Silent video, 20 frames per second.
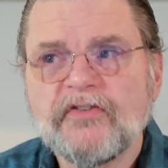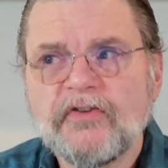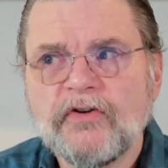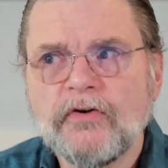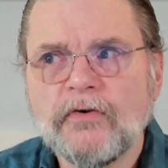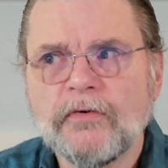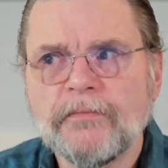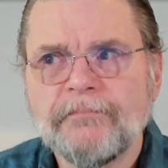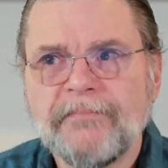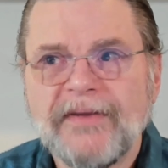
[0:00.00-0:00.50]

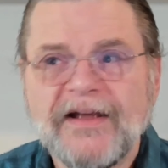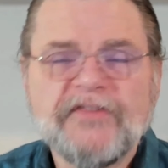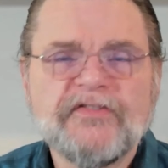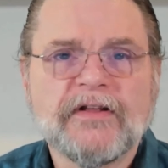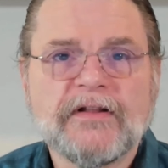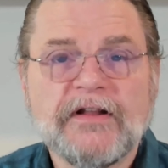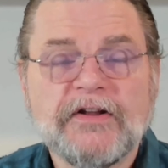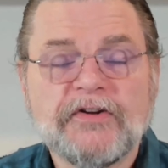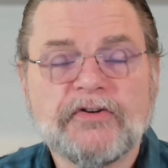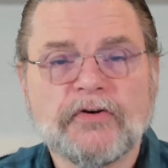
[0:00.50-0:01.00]
to
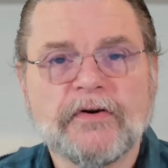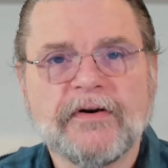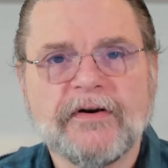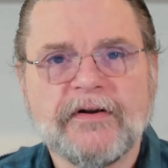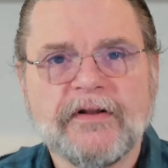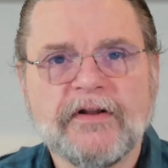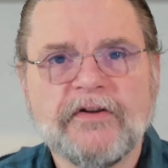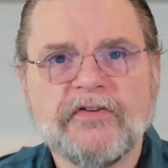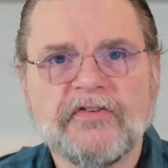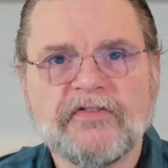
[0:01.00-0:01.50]
basically turn
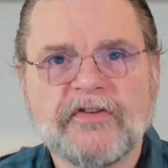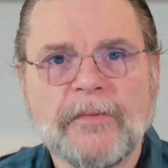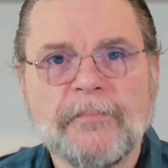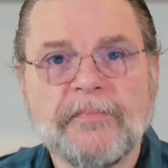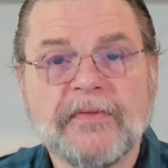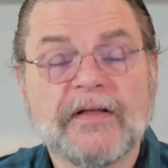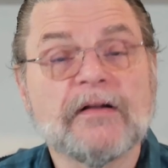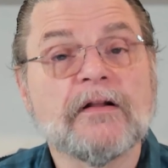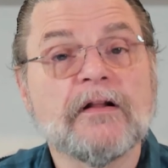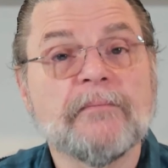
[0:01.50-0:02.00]
it into
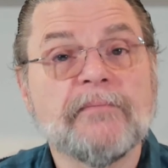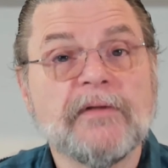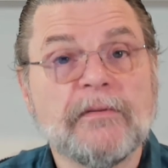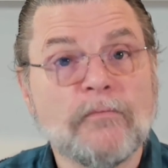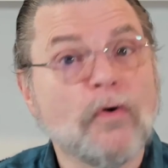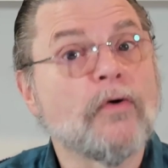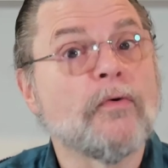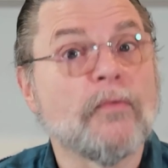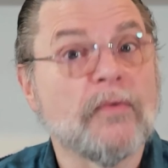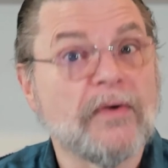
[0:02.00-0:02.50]
something a little bit
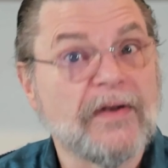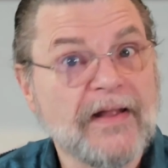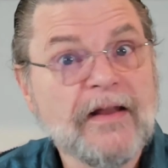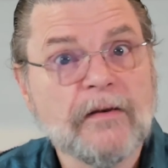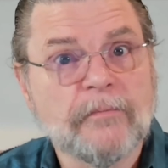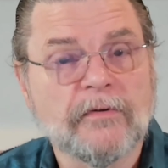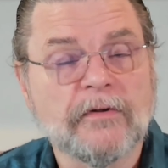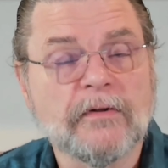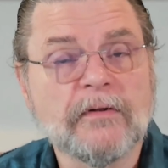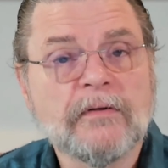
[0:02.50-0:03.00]
more
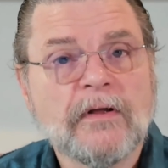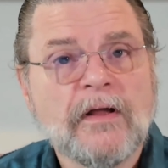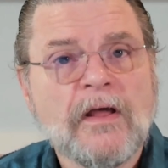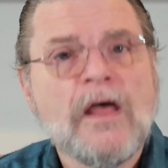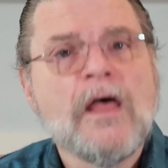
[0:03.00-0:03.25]
relatable,